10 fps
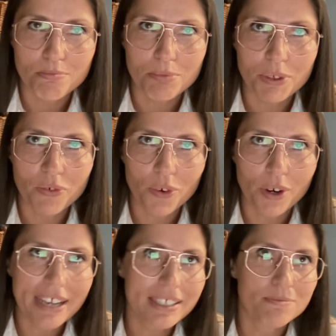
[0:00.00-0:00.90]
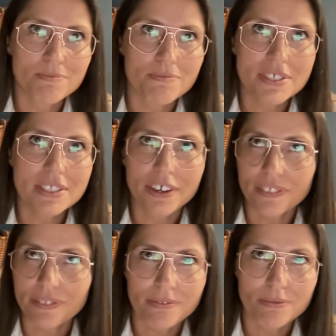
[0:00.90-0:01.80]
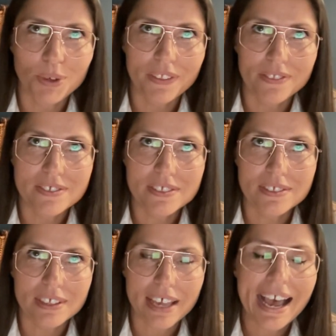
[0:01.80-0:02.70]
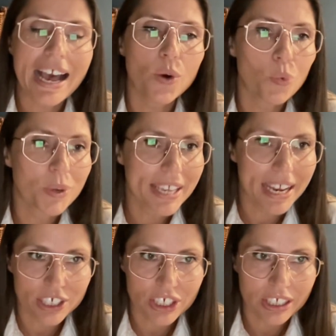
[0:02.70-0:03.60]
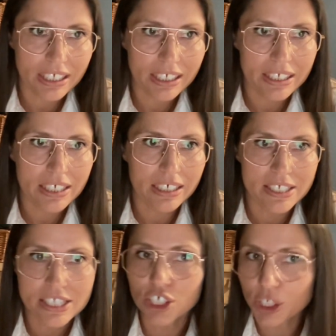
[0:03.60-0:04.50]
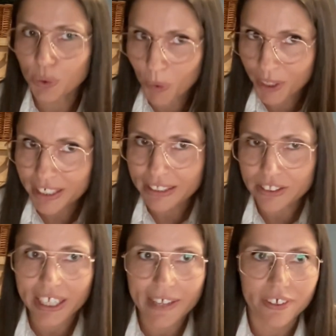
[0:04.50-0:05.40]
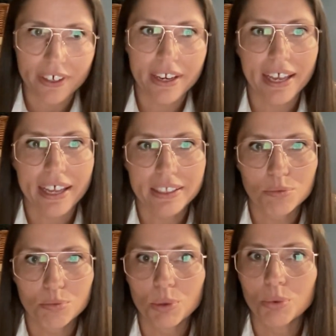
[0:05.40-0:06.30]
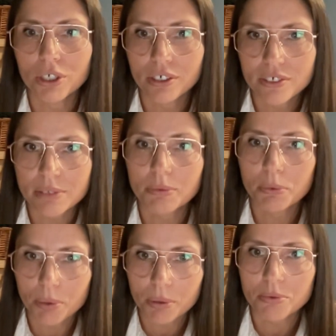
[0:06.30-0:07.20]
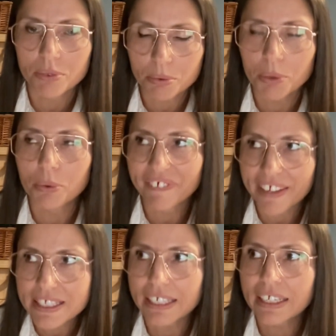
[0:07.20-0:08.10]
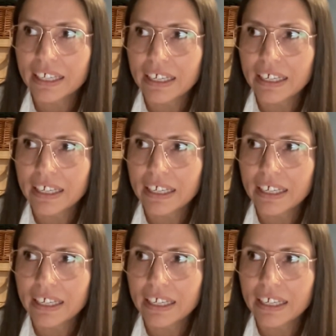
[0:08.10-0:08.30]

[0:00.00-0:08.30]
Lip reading: Before I can start with how we actually started working together and what were some of the problems that we were facing.